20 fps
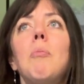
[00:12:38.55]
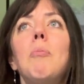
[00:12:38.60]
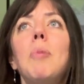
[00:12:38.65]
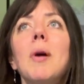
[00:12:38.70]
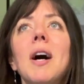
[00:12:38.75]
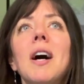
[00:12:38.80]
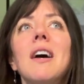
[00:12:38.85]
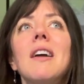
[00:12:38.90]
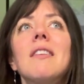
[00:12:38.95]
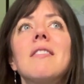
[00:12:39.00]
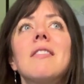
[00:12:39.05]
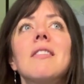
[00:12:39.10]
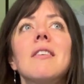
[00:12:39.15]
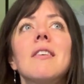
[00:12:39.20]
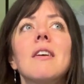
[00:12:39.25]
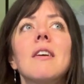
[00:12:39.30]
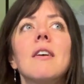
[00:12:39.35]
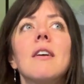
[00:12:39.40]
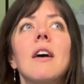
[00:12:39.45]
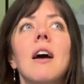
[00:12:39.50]
but
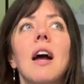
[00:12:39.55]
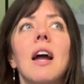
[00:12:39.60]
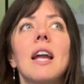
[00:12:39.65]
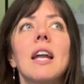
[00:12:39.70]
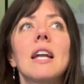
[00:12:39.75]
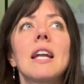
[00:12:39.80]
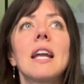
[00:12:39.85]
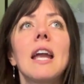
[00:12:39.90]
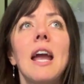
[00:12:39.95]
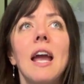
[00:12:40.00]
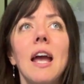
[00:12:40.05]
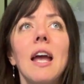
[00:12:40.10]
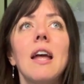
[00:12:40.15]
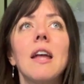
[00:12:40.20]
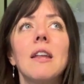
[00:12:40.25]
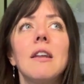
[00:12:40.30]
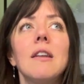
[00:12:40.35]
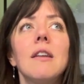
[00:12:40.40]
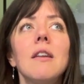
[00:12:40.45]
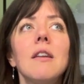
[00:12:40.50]
I
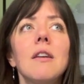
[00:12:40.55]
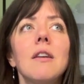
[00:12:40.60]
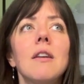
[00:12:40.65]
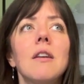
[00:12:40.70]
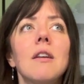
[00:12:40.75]
can